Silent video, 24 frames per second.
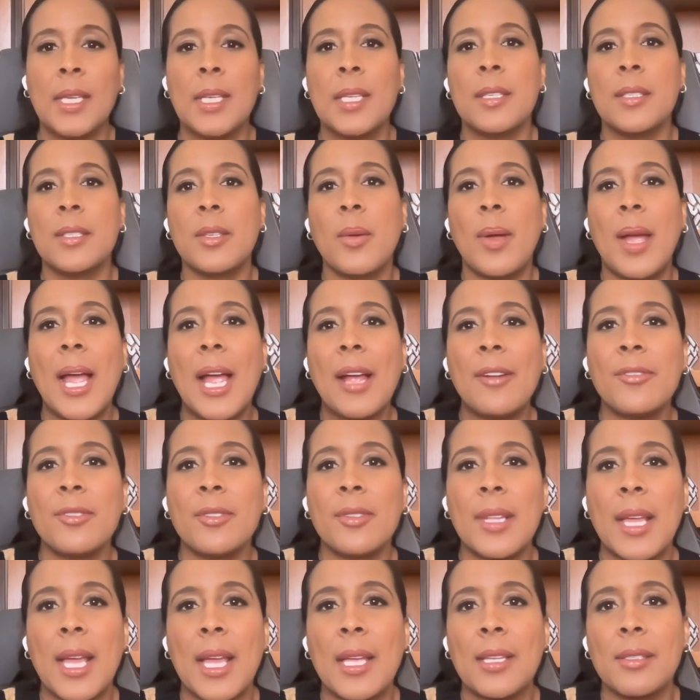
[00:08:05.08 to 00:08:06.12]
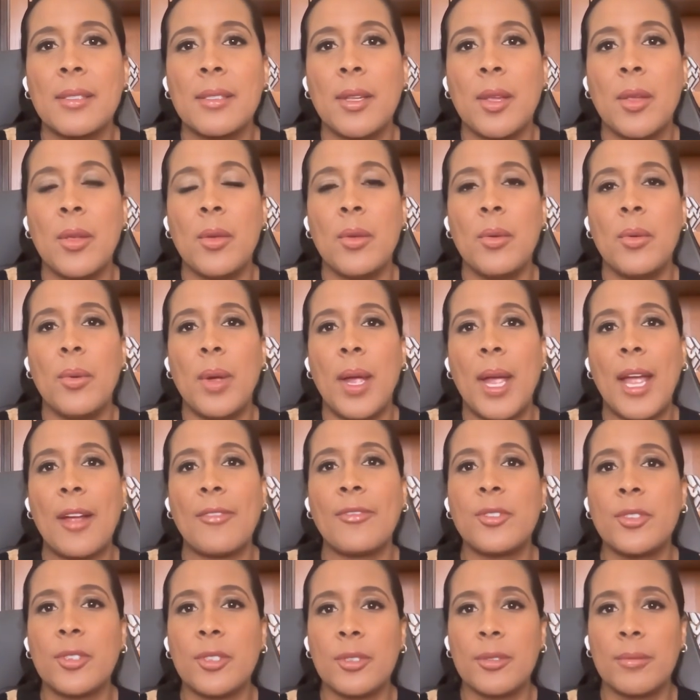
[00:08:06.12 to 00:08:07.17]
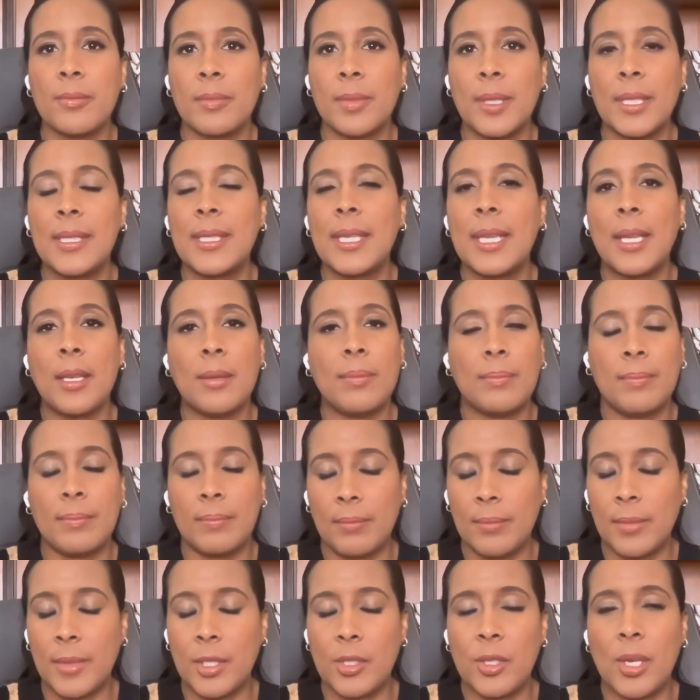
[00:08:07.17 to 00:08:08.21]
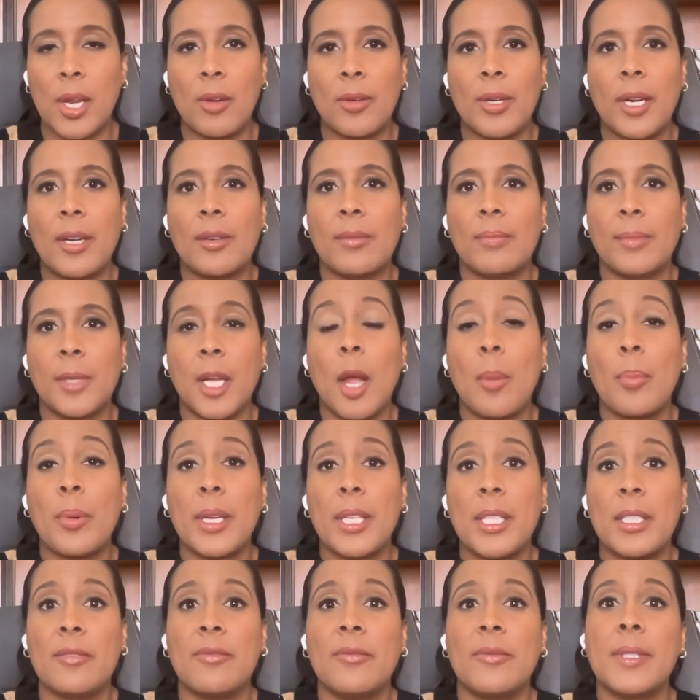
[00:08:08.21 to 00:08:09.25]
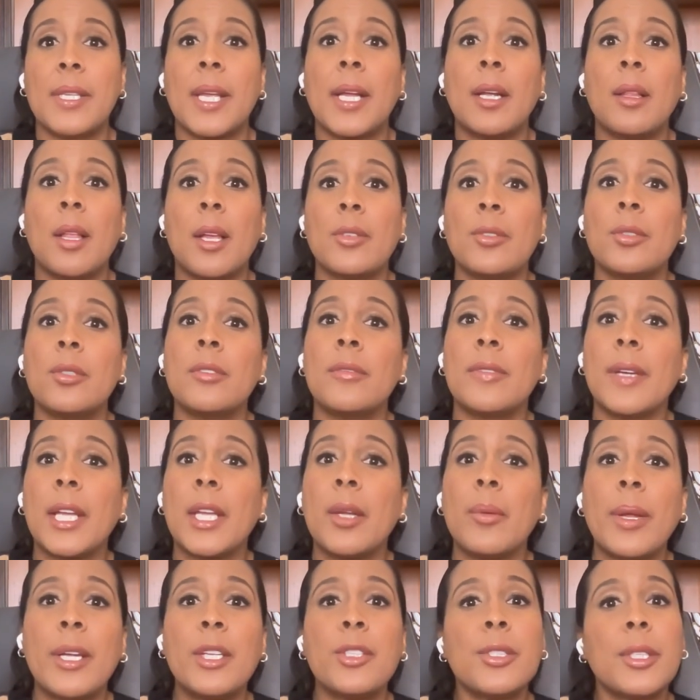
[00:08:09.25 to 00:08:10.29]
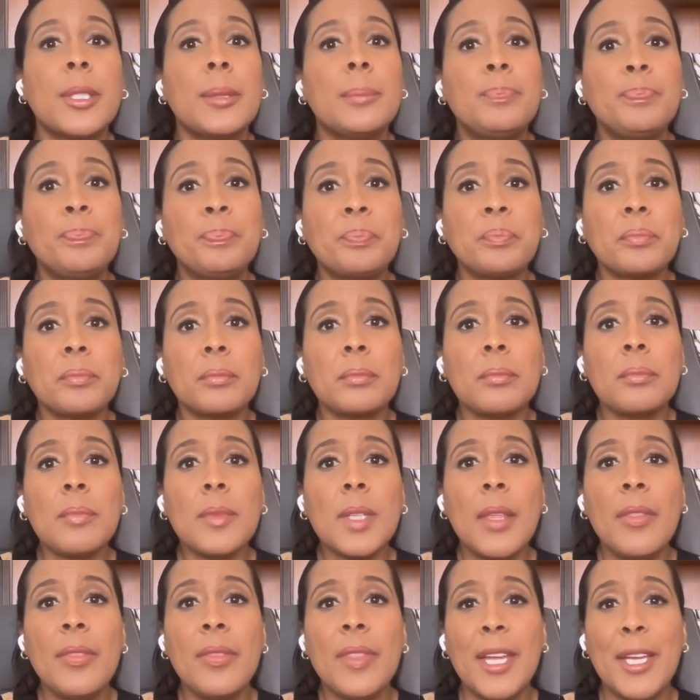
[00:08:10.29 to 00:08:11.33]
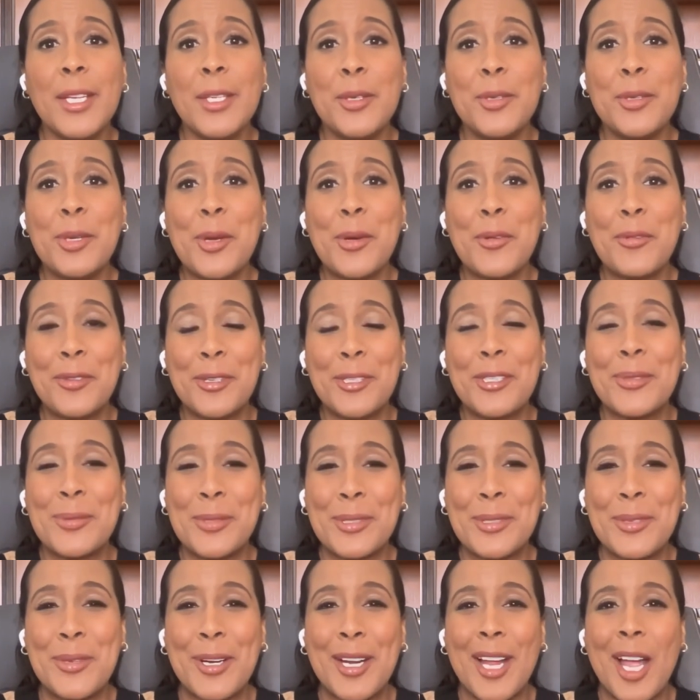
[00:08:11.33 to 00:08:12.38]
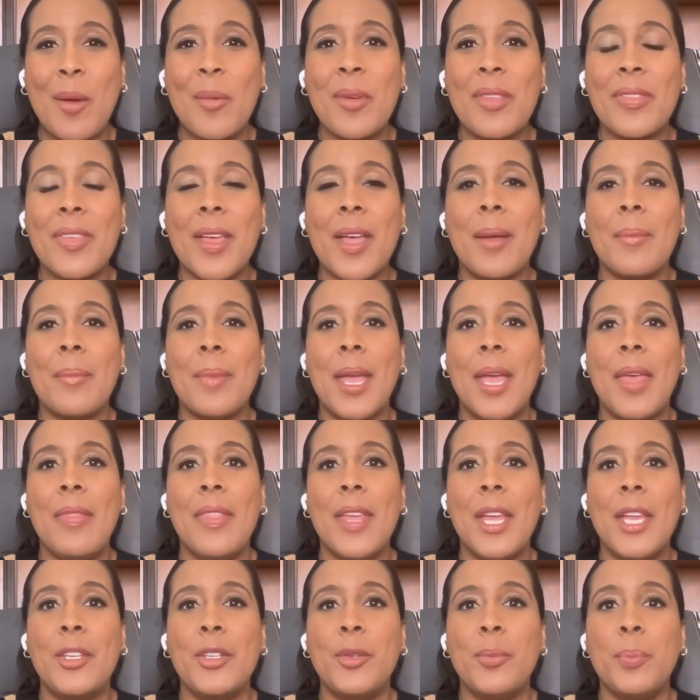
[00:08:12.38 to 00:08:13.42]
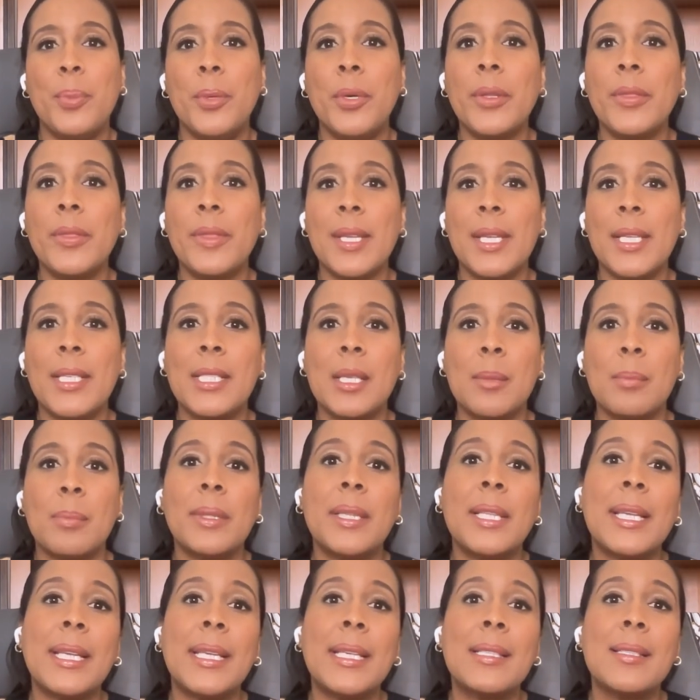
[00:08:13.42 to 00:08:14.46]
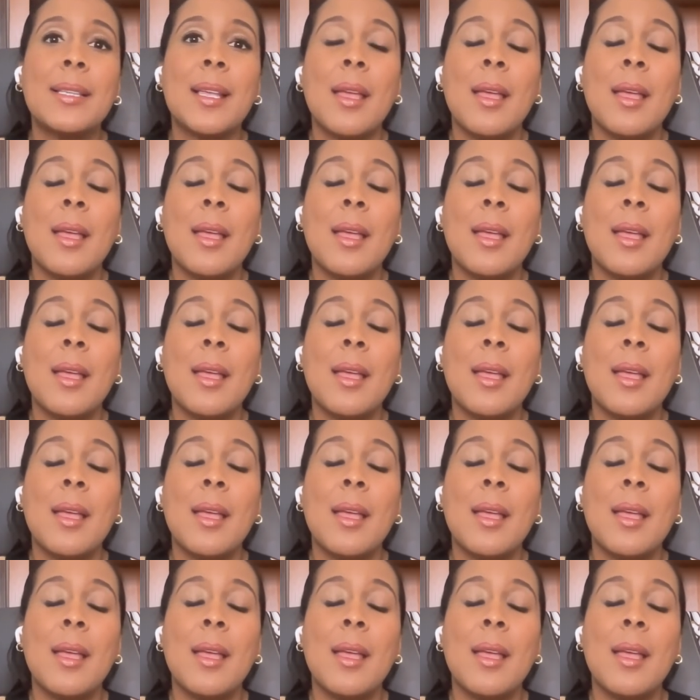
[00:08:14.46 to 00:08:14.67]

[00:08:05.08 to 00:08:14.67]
So after that, so after let's say this child got a comprehensive psychological evaluation, then you know first what's going on with them, and then you put things in place.